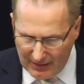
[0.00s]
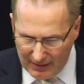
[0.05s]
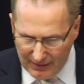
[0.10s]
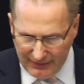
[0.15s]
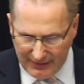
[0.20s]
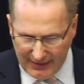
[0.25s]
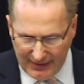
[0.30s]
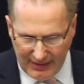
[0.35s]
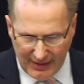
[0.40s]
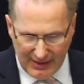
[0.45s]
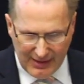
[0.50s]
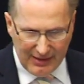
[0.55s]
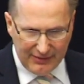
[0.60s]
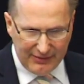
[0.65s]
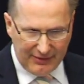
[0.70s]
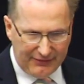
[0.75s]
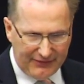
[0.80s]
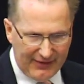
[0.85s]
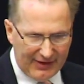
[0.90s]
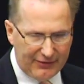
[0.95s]

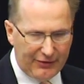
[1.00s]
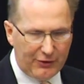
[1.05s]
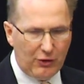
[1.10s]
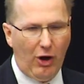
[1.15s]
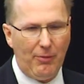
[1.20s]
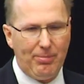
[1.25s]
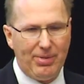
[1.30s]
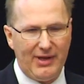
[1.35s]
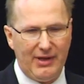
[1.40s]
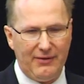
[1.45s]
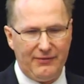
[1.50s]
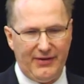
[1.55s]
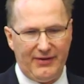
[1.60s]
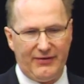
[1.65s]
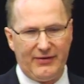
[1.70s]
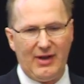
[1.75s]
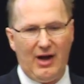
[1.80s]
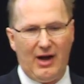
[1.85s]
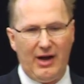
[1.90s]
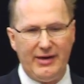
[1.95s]
6th copy of
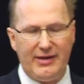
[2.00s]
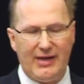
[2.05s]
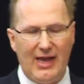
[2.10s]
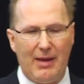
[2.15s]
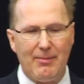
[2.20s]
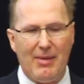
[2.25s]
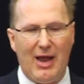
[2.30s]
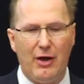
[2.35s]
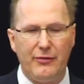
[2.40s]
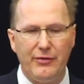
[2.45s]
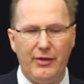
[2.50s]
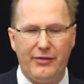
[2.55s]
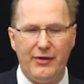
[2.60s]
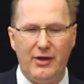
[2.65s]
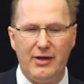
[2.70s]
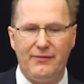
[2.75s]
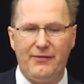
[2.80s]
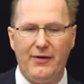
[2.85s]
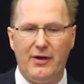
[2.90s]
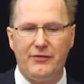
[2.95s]
this guide came out on the
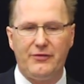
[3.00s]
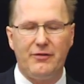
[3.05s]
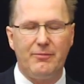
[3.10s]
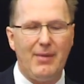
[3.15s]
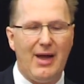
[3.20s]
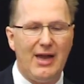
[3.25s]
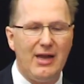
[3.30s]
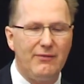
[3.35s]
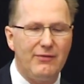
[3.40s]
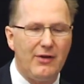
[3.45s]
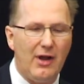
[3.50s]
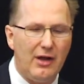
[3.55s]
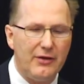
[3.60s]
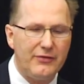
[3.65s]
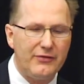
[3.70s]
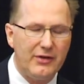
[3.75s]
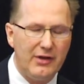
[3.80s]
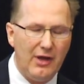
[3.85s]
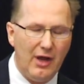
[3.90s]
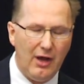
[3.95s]
31st of May of
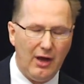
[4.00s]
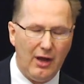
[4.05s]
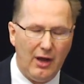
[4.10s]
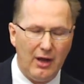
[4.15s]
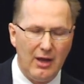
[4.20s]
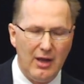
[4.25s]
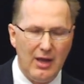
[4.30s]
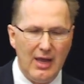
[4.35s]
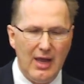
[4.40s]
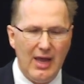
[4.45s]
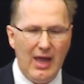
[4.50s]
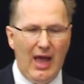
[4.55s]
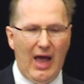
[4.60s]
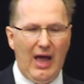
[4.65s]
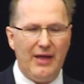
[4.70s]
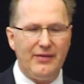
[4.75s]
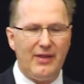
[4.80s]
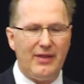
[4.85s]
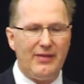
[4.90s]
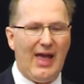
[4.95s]
last year,
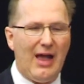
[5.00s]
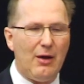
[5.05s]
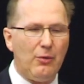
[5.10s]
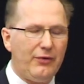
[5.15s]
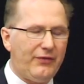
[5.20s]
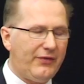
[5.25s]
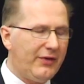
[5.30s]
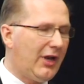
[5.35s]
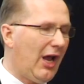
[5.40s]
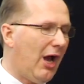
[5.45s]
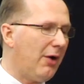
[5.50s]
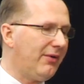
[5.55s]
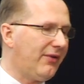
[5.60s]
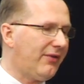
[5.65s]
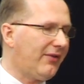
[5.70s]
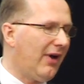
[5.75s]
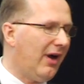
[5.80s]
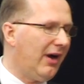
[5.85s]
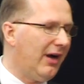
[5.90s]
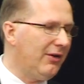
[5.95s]
and that was to
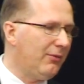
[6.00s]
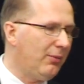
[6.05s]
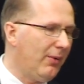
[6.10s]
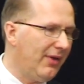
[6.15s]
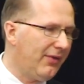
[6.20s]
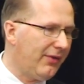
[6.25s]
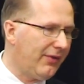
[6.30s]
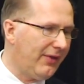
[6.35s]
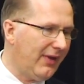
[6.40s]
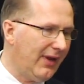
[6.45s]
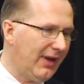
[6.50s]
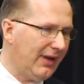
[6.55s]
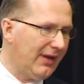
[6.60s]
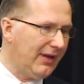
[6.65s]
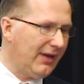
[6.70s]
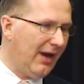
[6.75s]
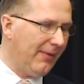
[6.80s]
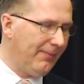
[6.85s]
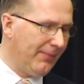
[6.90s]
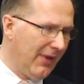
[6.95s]
coincide with
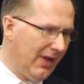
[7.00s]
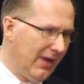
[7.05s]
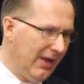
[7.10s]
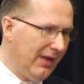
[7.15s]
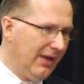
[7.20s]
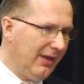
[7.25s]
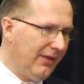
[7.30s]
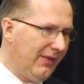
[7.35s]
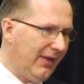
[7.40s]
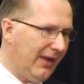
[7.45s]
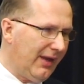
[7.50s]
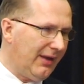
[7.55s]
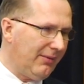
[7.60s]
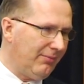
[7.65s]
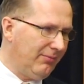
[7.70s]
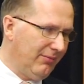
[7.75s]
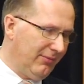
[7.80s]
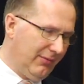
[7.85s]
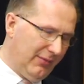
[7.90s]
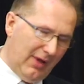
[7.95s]
the
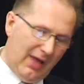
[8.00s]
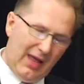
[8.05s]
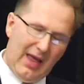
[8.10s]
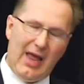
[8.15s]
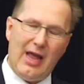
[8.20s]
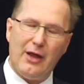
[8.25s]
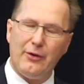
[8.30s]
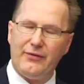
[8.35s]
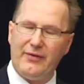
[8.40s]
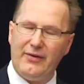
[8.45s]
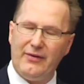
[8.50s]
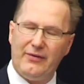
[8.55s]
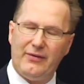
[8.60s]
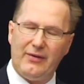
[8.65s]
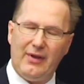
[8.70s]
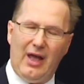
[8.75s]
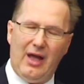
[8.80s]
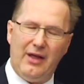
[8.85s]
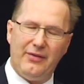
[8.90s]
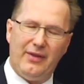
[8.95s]

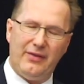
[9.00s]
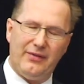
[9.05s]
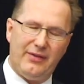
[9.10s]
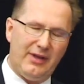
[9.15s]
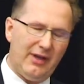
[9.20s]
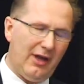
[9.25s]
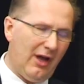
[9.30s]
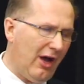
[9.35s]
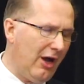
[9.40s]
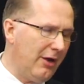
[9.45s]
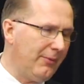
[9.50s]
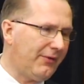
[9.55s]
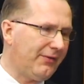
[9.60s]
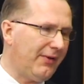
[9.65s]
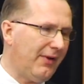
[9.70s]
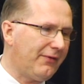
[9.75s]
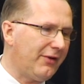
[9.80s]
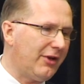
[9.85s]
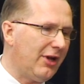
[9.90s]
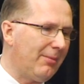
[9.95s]
Homes
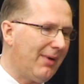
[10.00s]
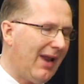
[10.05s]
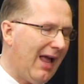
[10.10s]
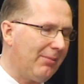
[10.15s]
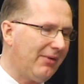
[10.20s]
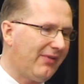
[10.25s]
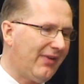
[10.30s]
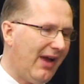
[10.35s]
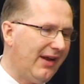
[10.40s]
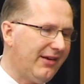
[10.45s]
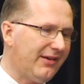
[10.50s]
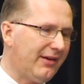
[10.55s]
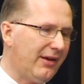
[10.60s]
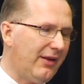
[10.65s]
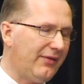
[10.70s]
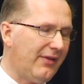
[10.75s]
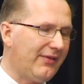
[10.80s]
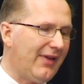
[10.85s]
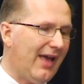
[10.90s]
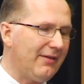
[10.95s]
Fit for Human Habitation
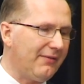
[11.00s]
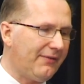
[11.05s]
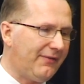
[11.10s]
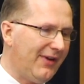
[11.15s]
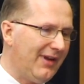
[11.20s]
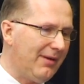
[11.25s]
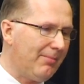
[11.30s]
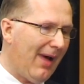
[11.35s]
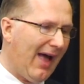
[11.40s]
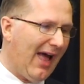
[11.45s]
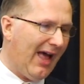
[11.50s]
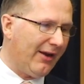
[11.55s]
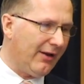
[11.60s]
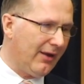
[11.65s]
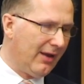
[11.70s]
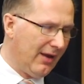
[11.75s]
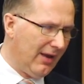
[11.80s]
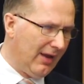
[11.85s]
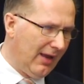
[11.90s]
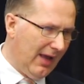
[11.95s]
and the tenant fee ban.
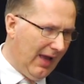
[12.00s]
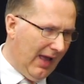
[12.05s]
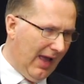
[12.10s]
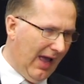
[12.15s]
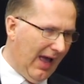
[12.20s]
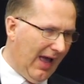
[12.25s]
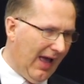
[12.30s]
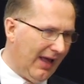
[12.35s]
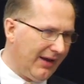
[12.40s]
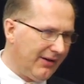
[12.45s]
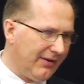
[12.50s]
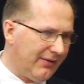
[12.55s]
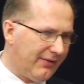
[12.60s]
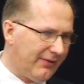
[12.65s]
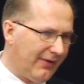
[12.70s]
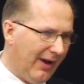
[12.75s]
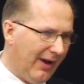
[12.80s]
And